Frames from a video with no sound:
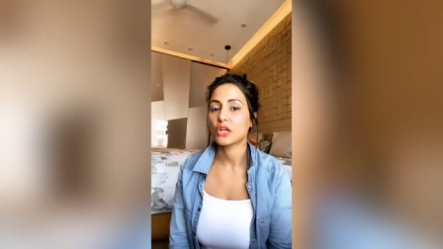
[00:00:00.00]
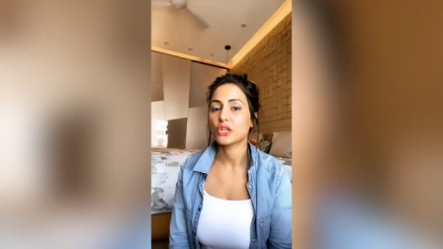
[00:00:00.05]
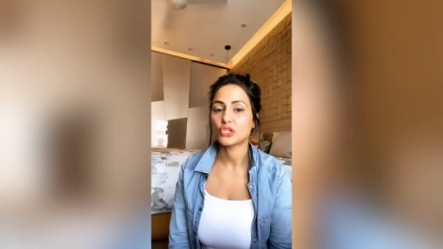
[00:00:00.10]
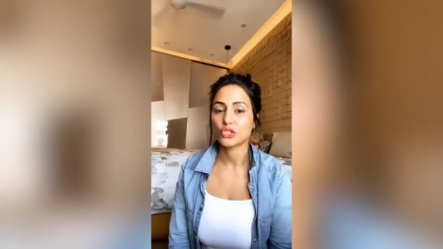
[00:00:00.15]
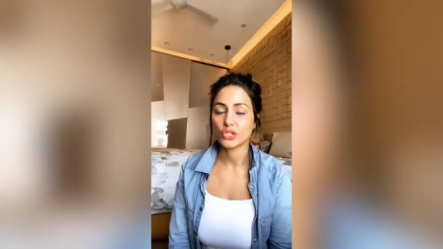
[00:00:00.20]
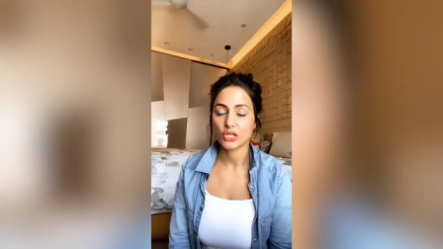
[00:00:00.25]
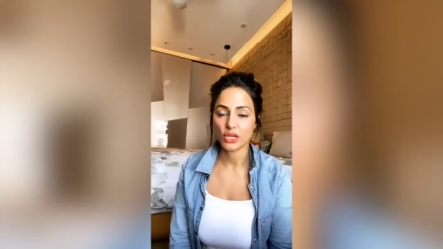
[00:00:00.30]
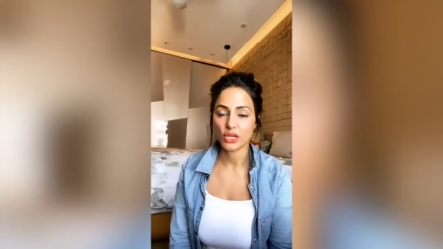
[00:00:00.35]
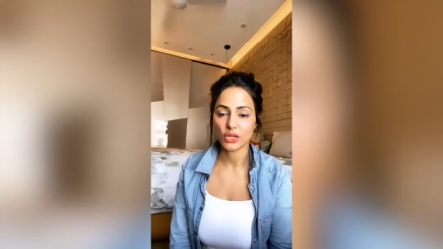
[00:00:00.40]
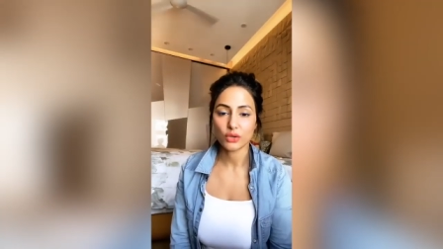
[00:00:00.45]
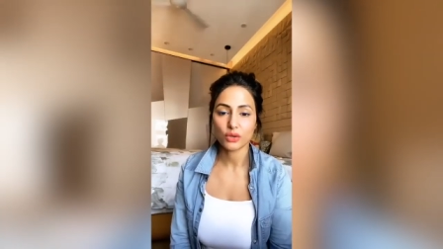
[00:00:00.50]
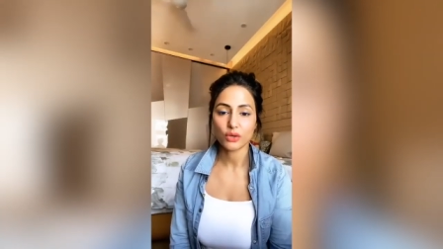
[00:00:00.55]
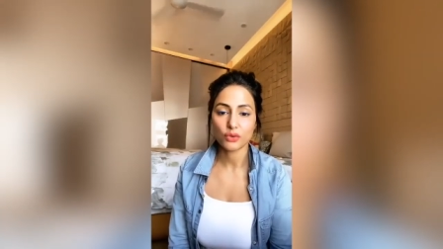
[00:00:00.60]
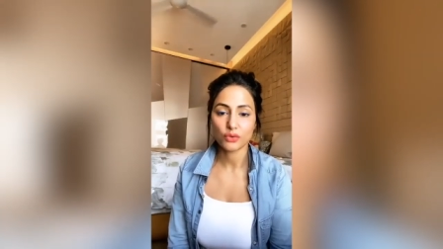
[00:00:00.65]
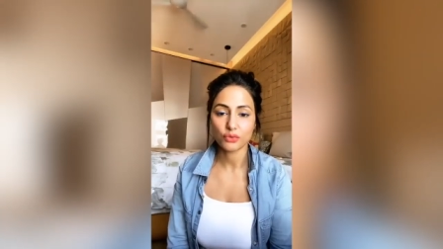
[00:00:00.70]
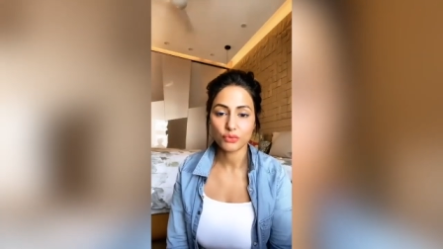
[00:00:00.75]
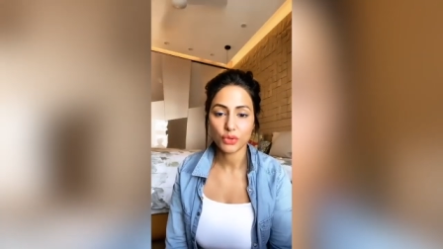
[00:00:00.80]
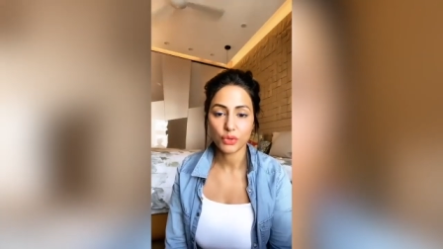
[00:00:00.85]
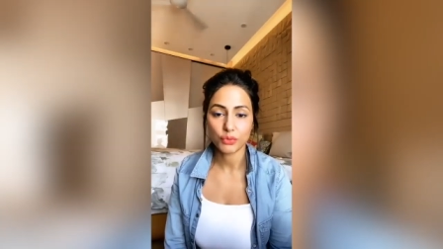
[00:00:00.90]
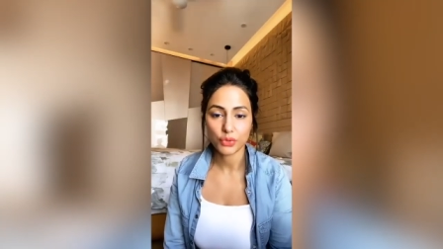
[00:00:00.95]
Ranjana,
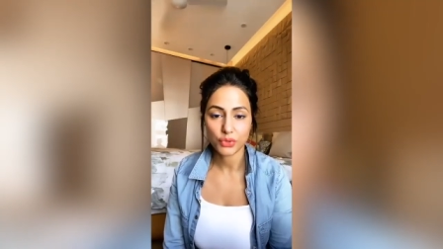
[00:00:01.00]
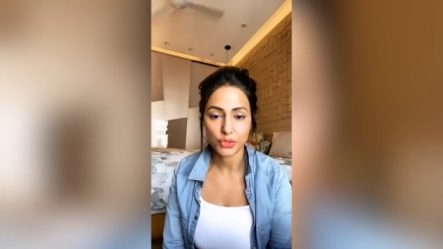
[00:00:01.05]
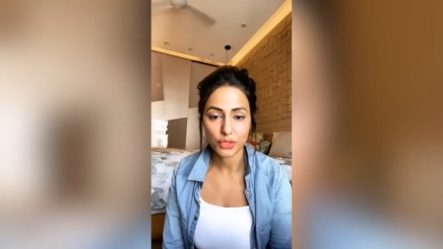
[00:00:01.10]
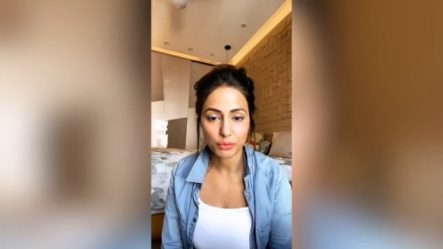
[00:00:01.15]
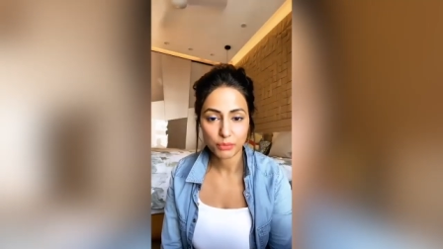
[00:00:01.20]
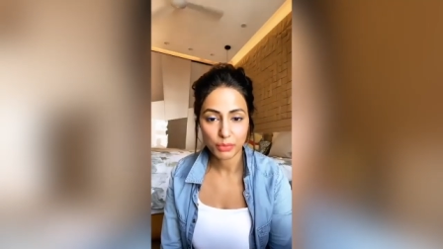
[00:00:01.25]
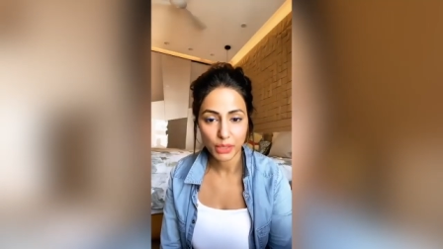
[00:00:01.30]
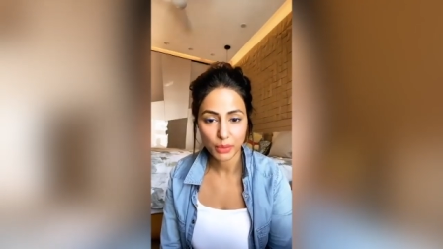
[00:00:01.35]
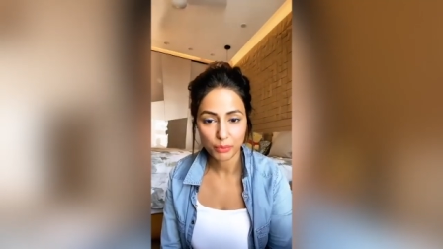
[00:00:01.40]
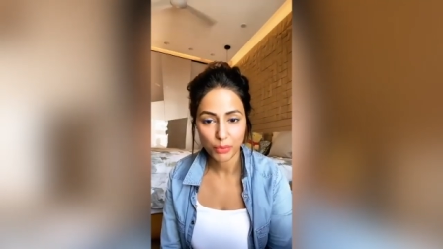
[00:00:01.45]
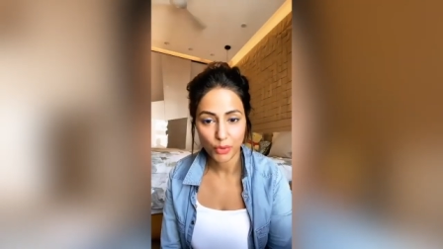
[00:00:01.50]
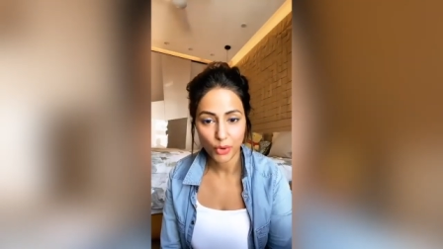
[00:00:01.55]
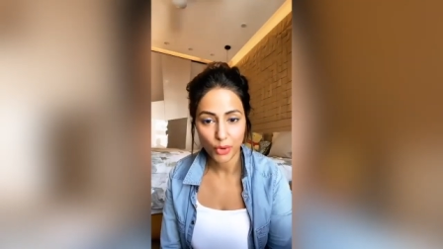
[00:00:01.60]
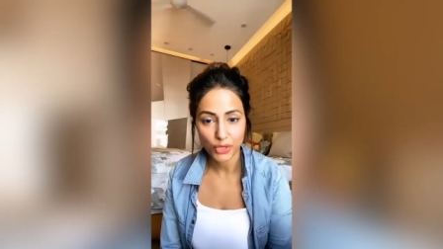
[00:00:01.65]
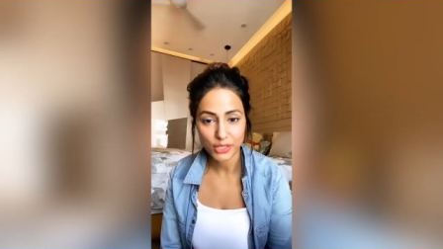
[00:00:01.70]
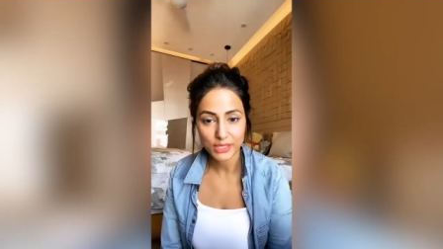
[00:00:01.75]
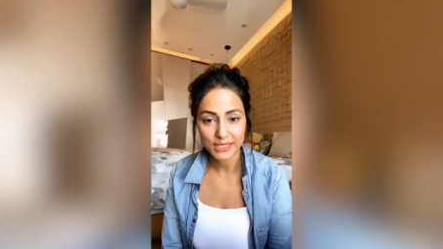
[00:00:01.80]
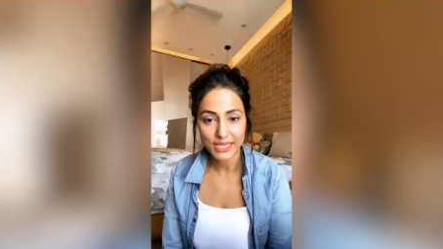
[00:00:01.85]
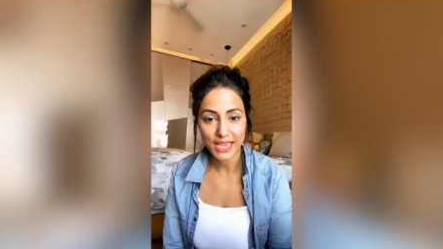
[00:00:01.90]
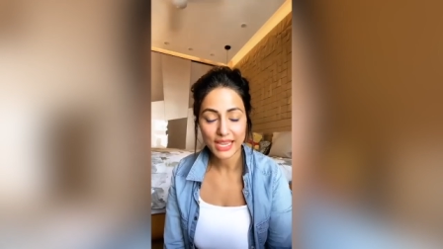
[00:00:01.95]
we were in Bigg
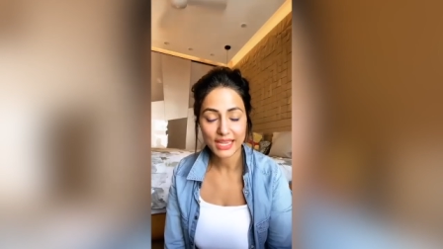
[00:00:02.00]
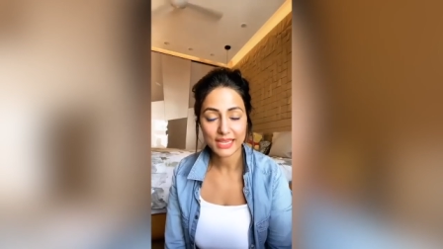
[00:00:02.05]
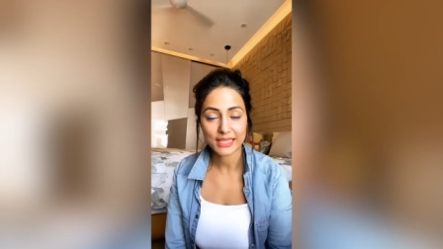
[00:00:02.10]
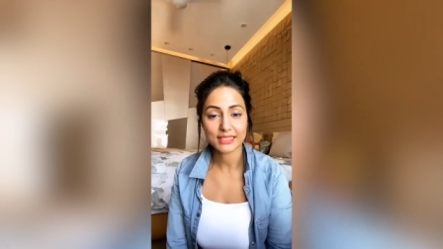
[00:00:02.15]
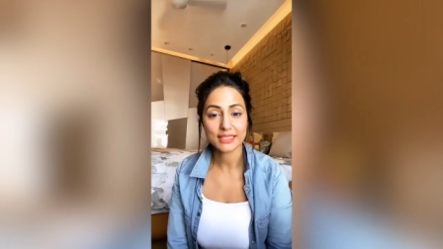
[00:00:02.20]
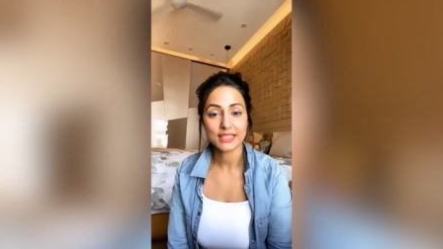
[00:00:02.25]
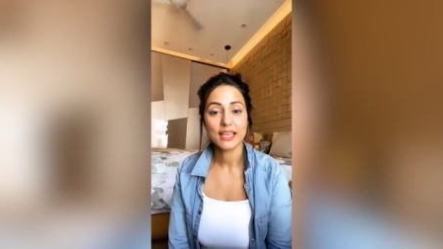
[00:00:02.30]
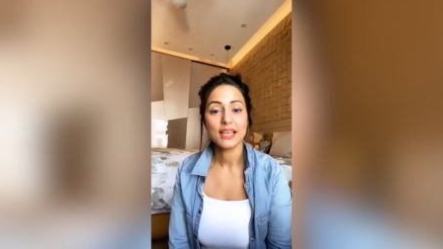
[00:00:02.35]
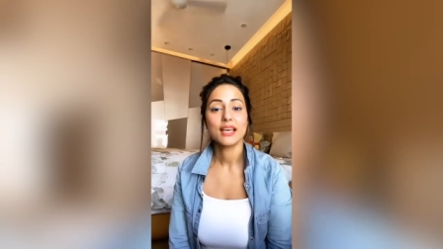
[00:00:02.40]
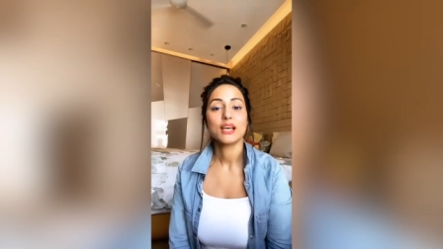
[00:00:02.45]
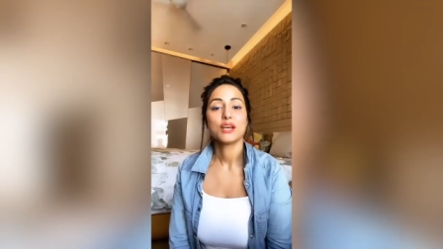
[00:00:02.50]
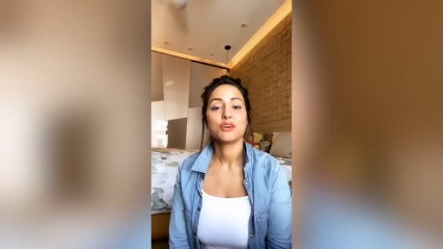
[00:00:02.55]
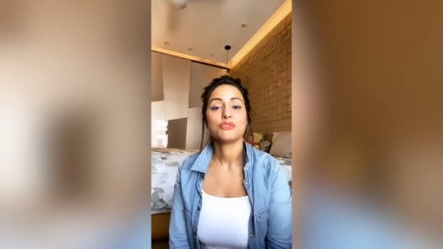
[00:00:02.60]
Boss and